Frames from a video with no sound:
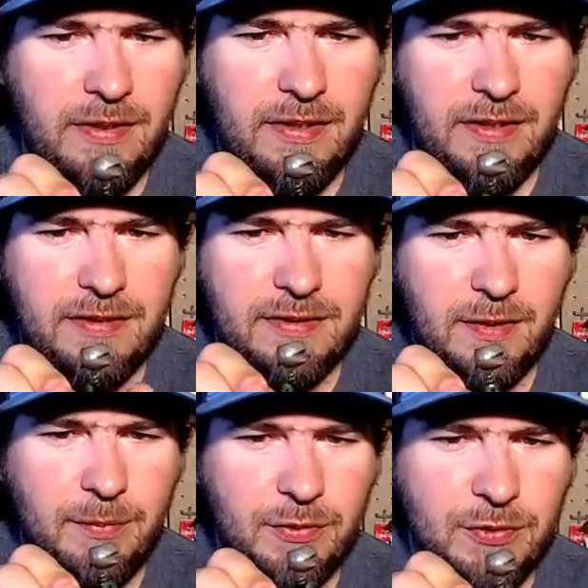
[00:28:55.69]
is
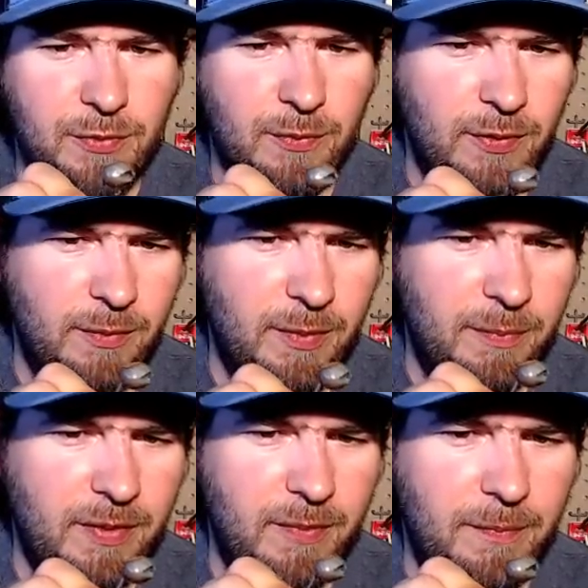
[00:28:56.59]
push your worm up
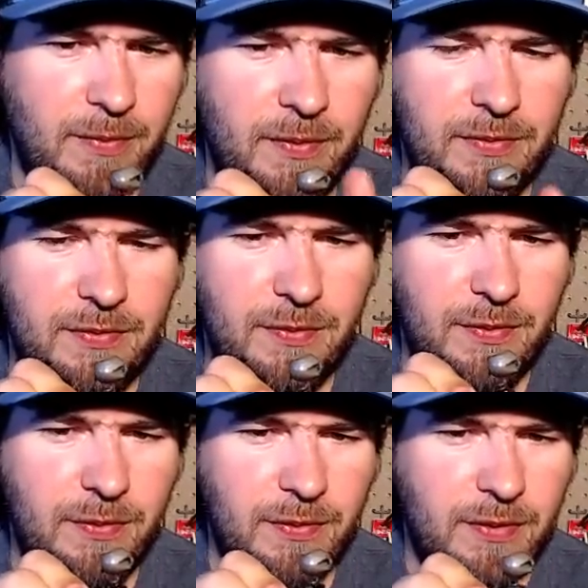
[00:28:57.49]
onto
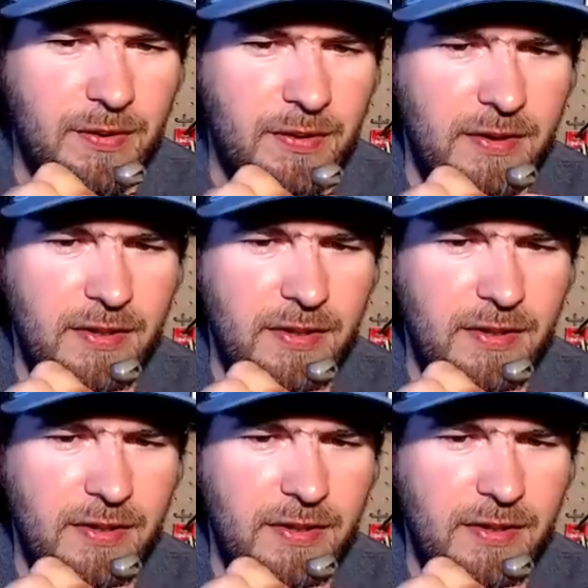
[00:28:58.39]
the hook.